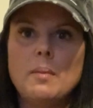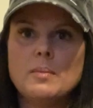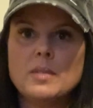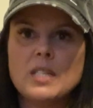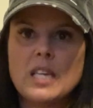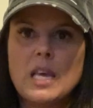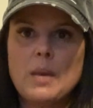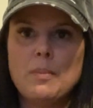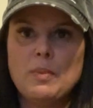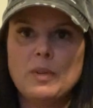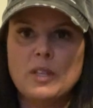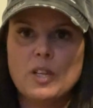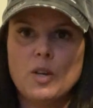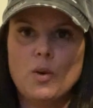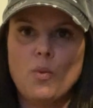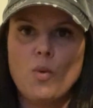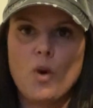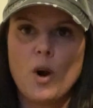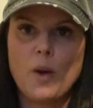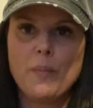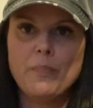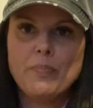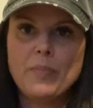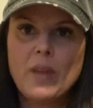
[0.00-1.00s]
to keep a little
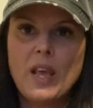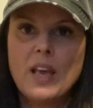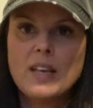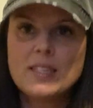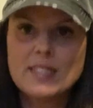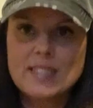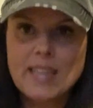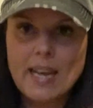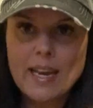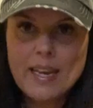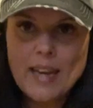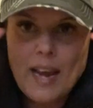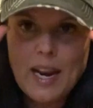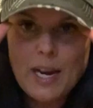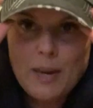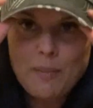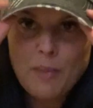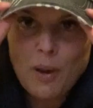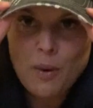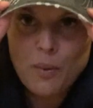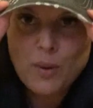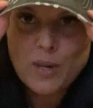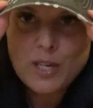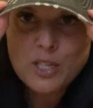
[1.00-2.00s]
warm. Second
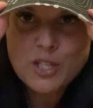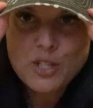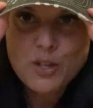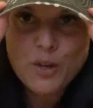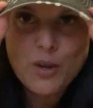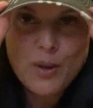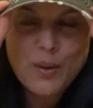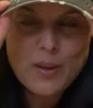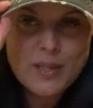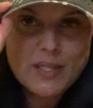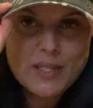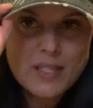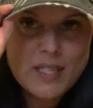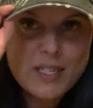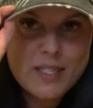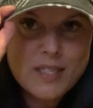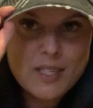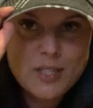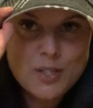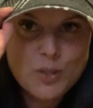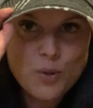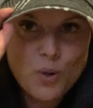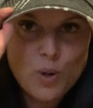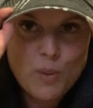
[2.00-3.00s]
item I wanted to show you is this
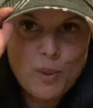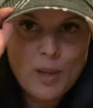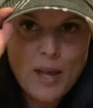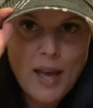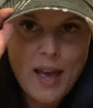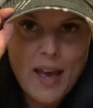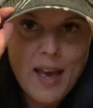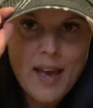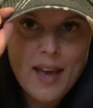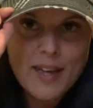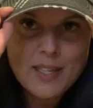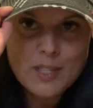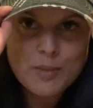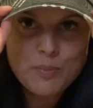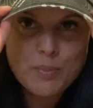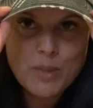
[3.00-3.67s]
adorable hat.